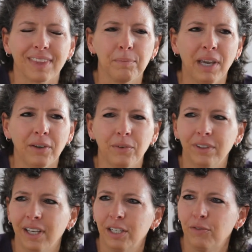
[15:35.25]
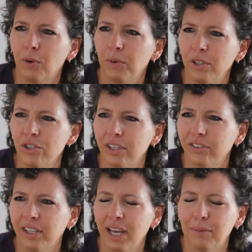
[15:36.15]
Back when '94, when the
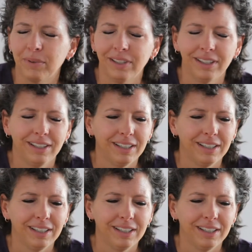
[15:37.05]
genocide happened,